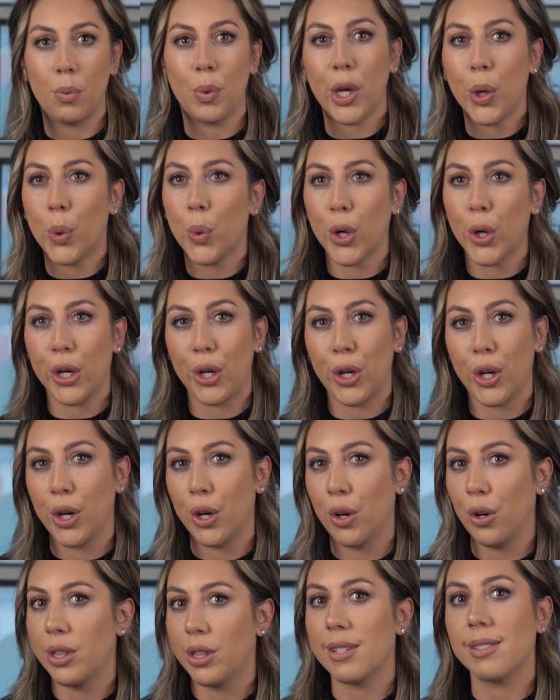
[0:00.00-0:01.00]
we
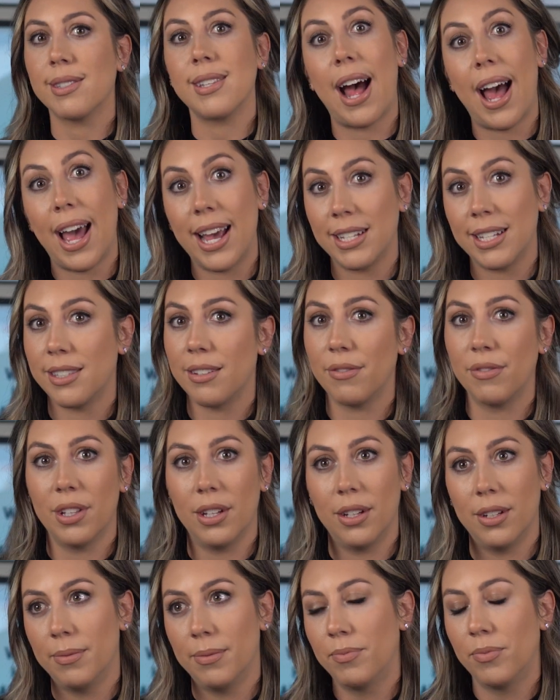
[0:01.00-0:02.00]
order, the size of
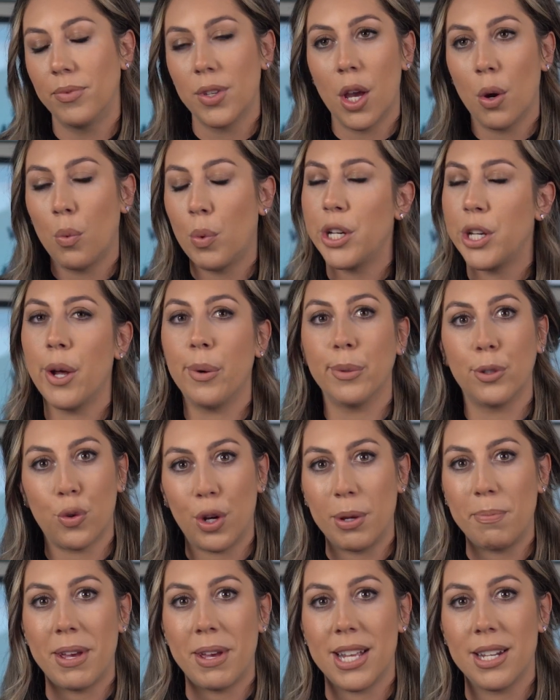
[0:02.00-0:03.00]
the window
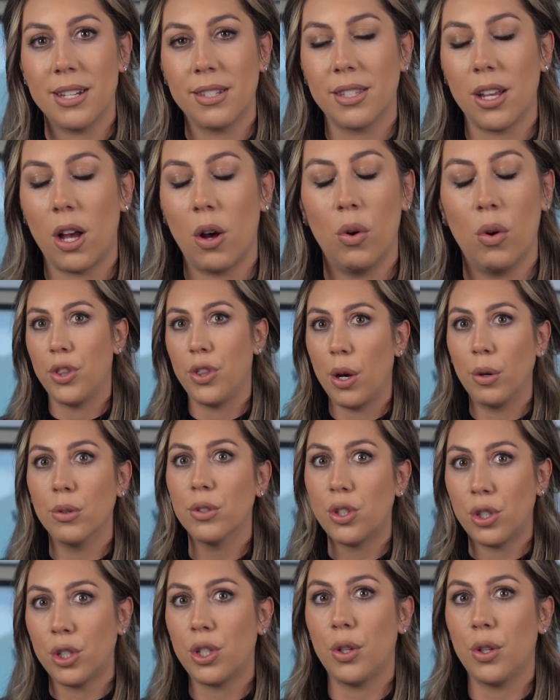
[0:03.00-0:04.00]
treatment. So
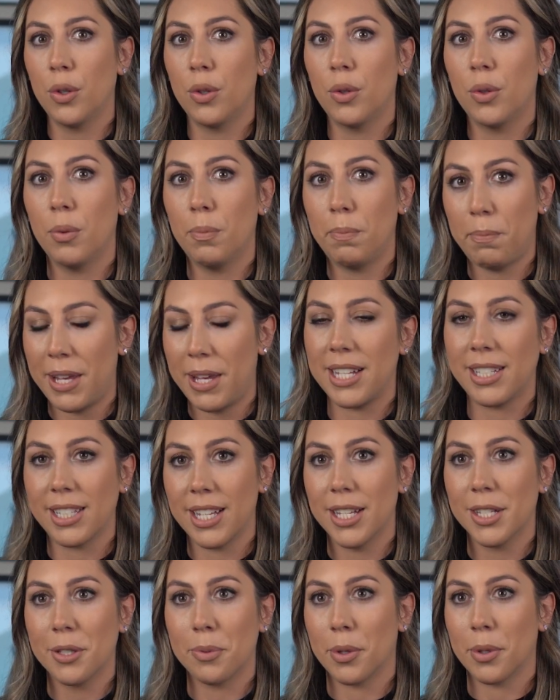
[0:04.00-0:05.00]
those 2
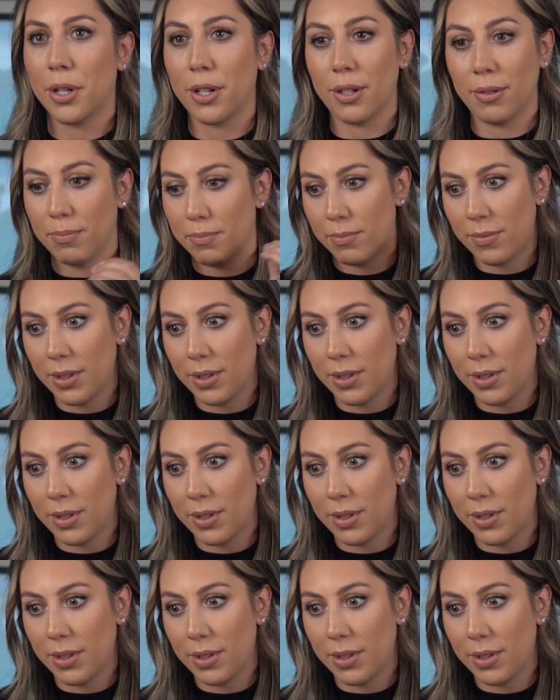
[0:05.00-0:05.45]
pieces were